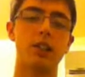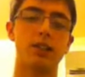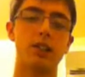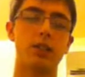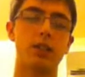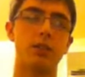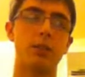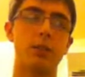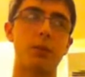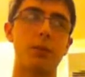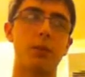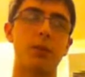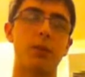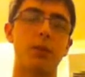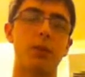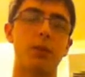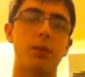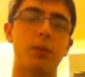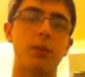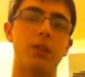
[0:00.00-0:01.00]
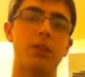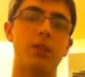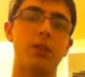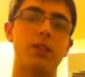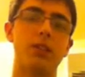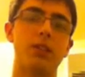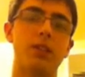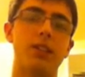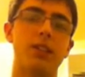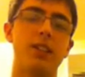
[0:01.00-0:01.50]
I don't remember all the
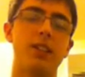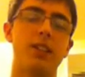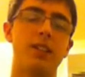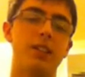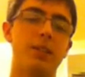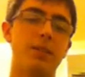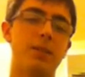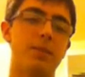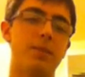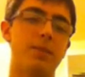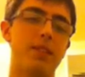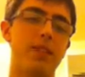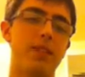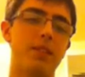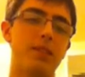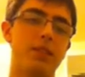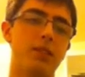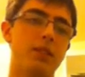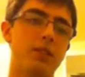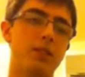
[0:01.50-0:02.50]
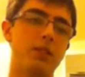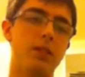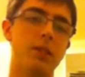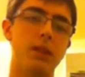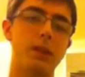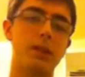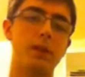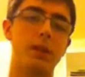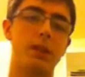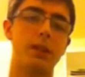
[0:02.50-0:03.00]
words. I haven't
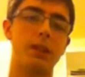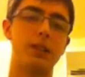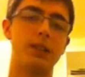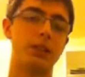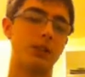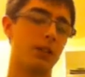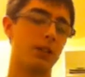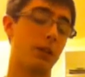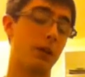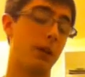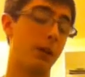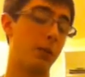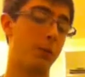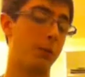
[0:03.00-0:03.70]
played this song in a while.